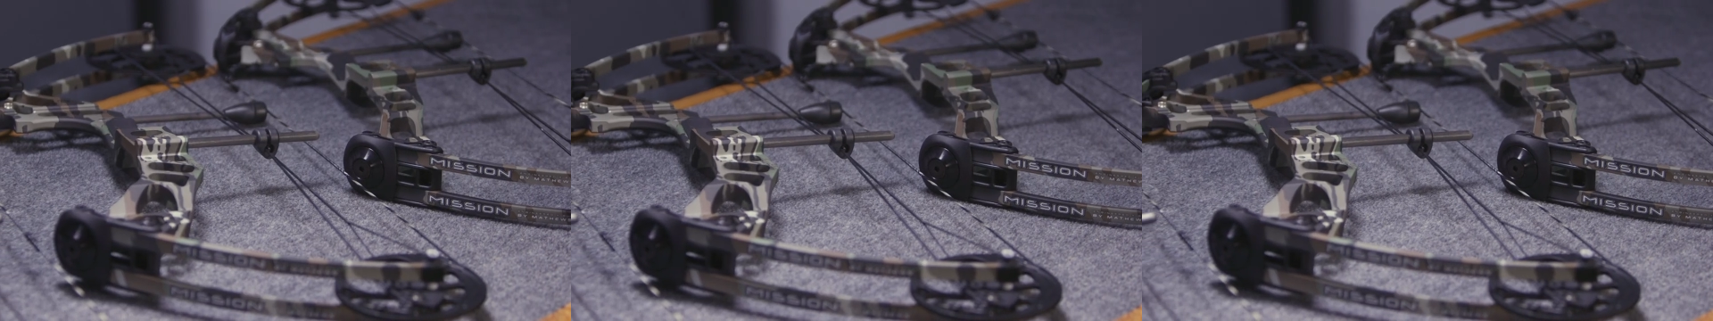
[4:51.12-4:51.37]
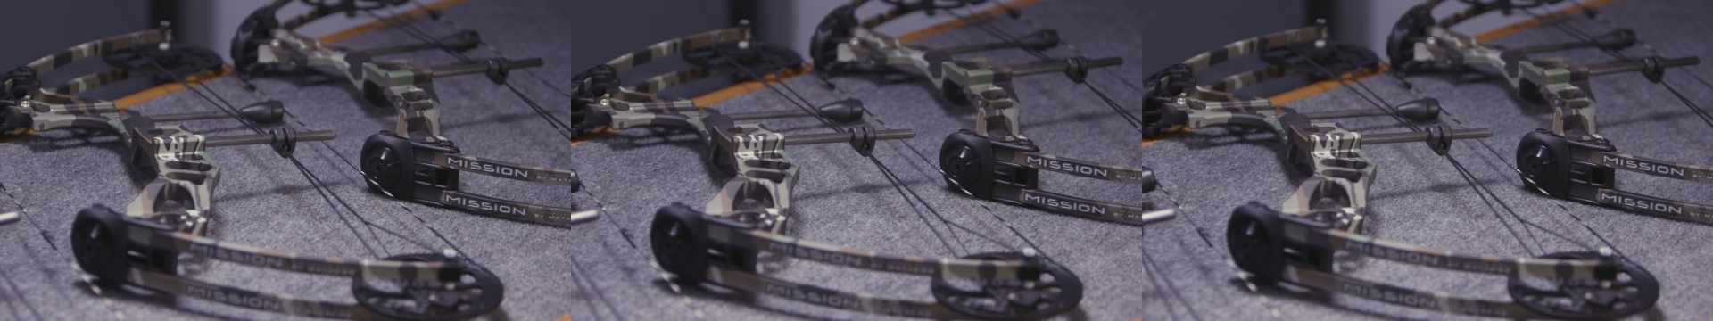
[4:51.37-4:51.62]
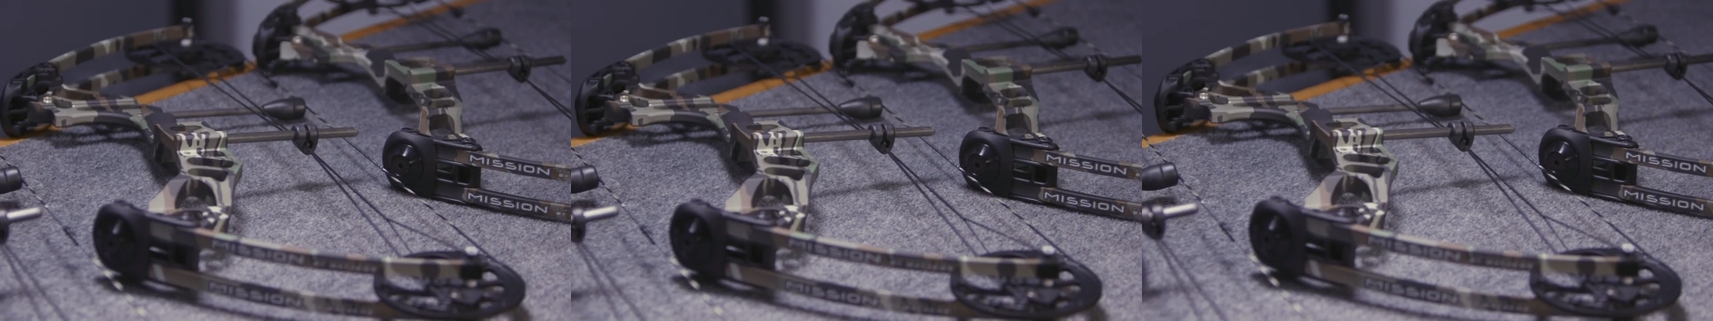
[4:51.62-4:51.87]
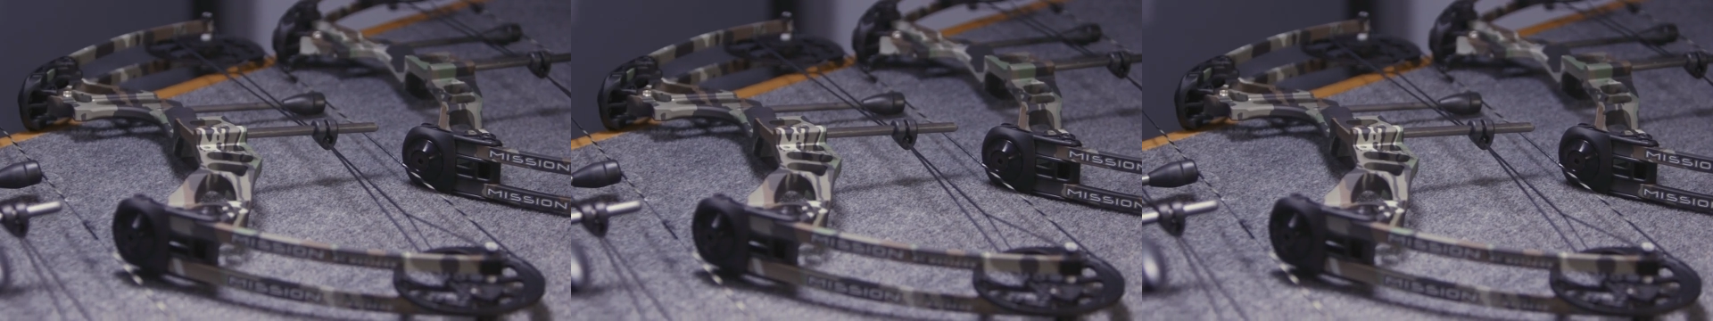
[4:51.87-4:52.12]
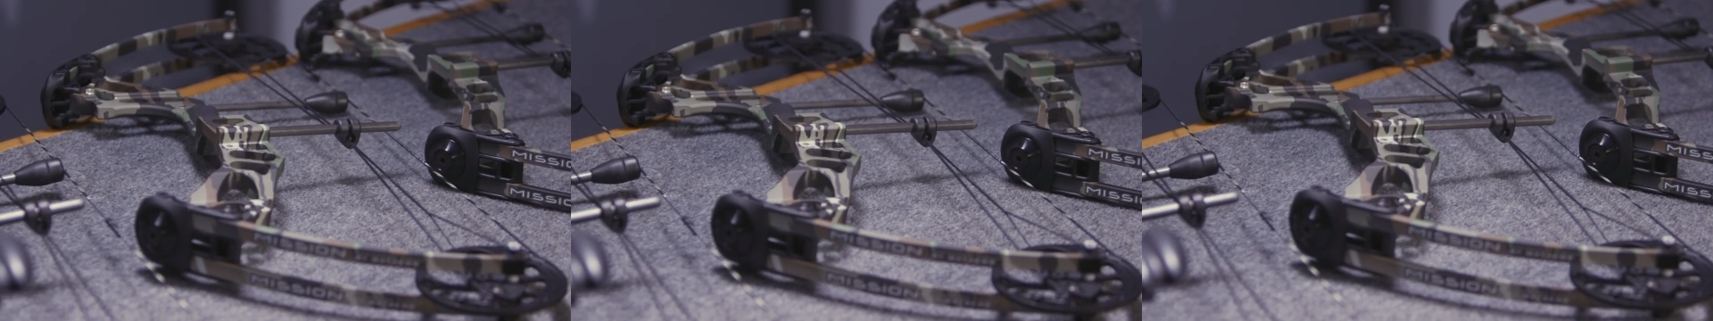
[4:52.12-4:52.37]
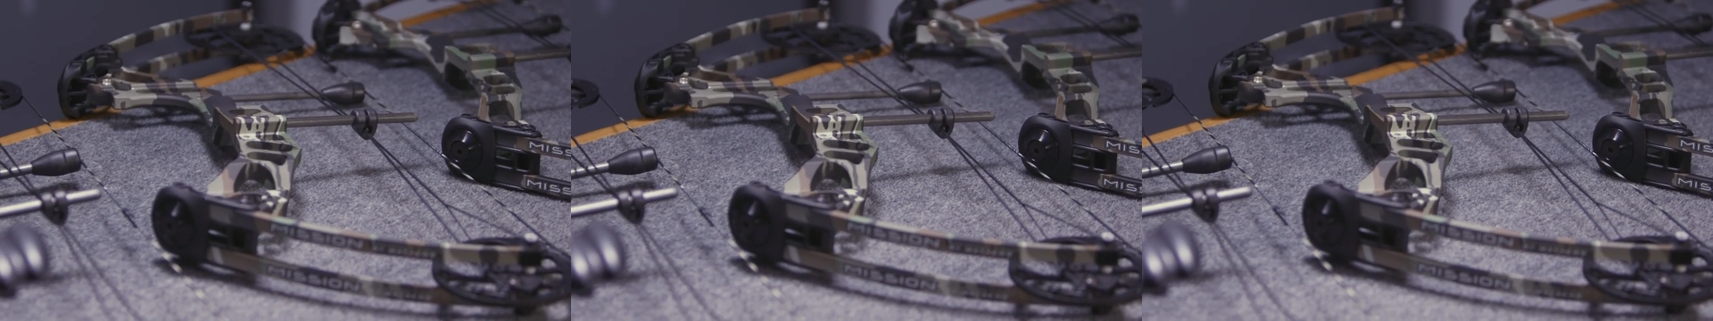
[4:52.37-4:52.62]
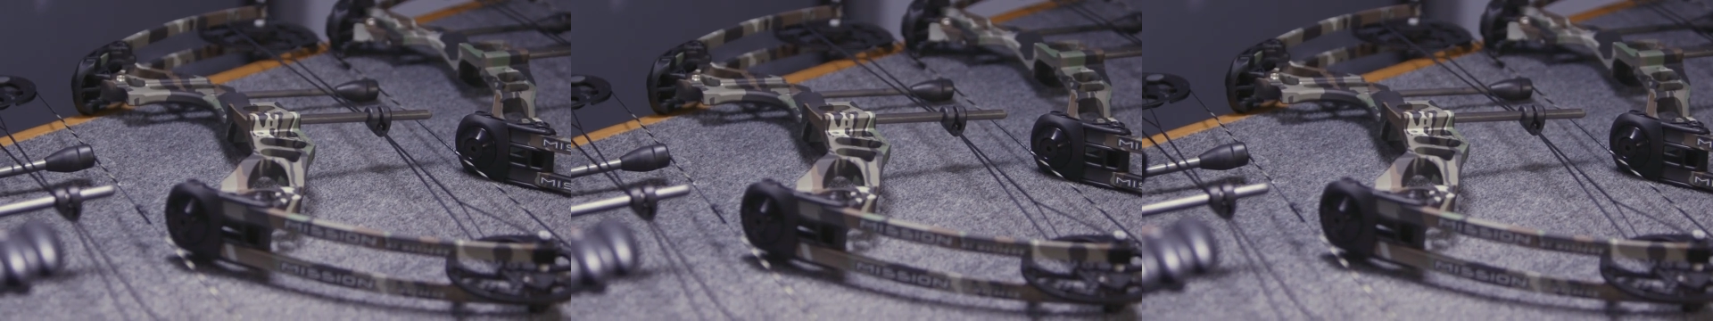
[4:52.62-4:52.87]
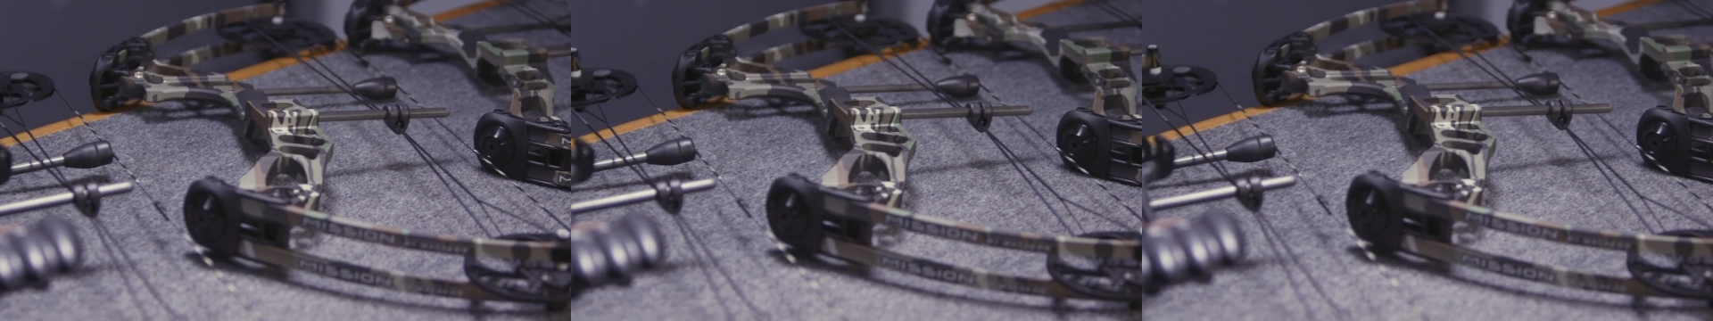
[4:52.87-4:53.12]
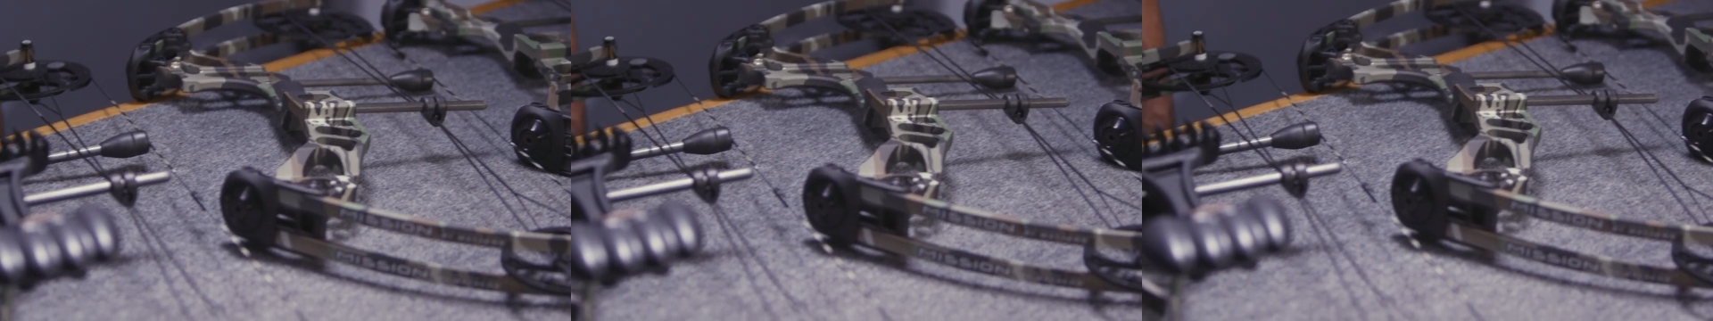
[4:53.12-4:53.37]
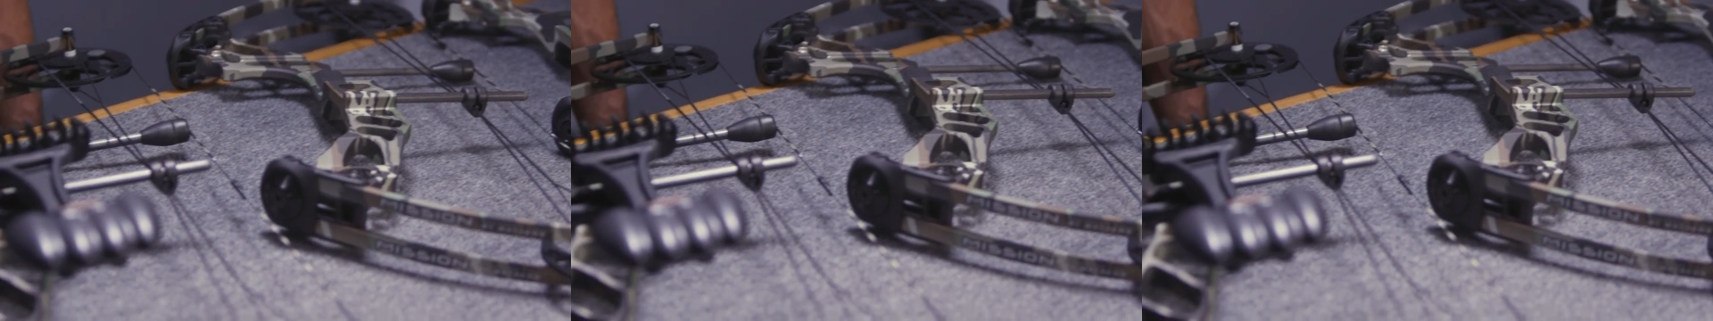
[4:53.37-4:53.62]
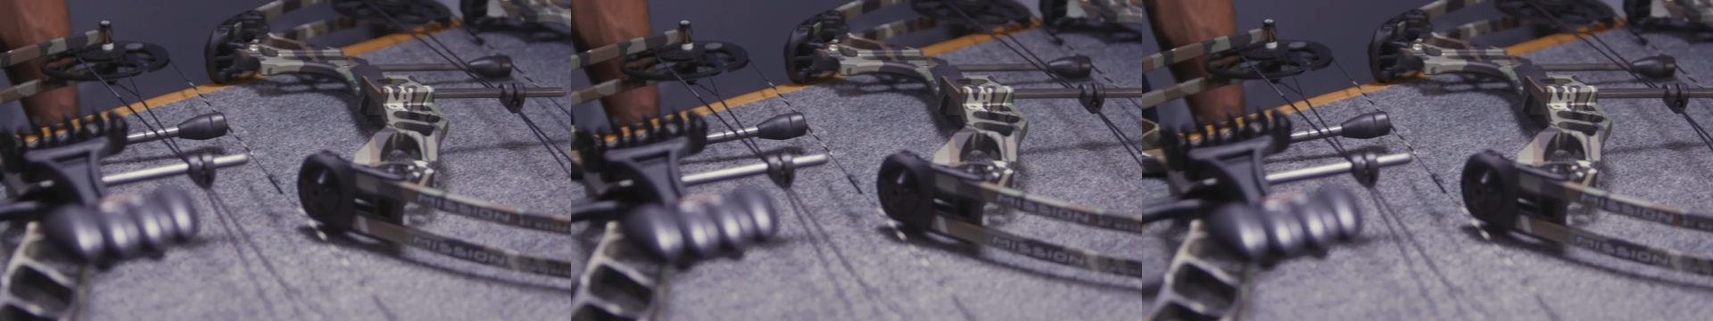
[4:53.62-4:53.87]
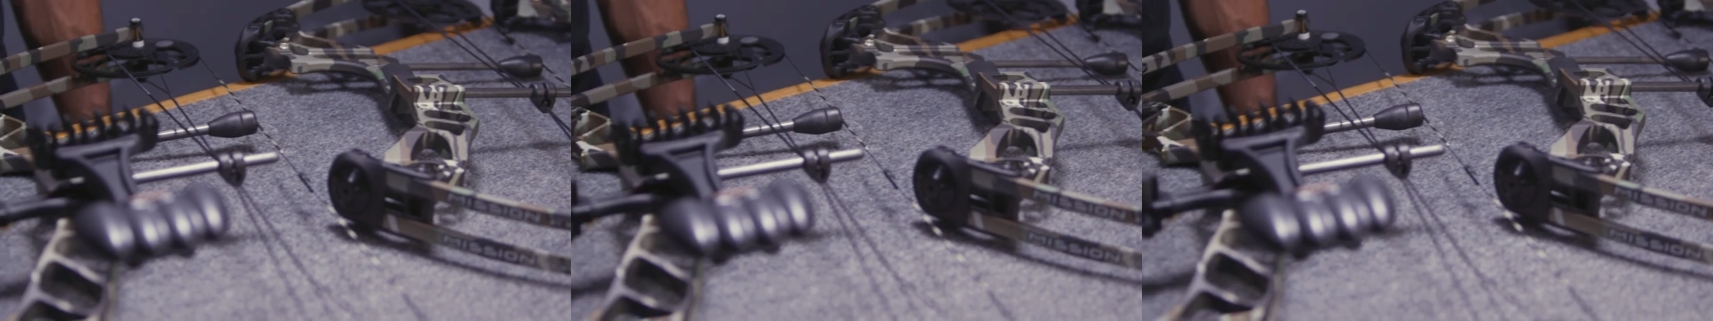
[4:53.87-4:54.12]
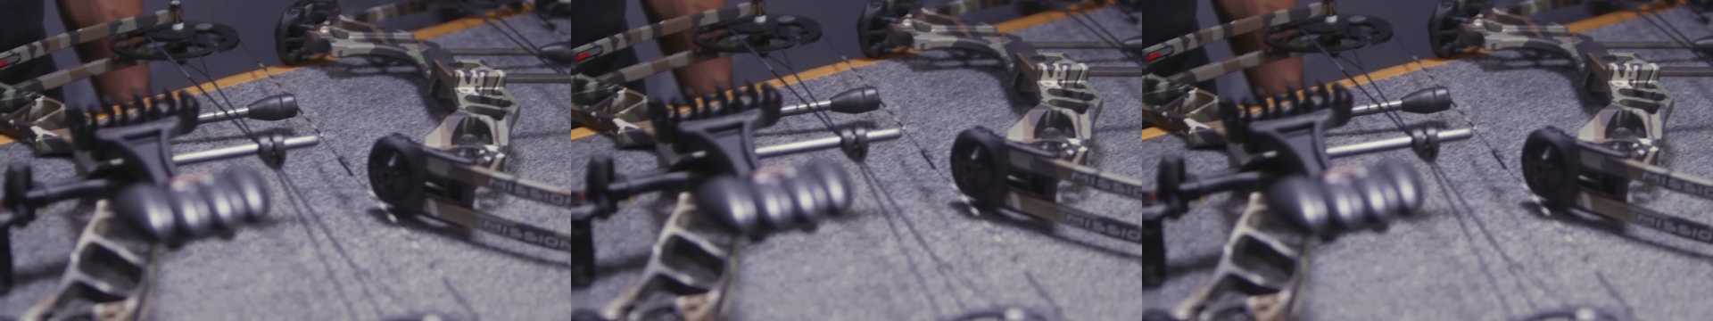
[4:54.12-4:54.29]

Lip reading: (no speaker visible)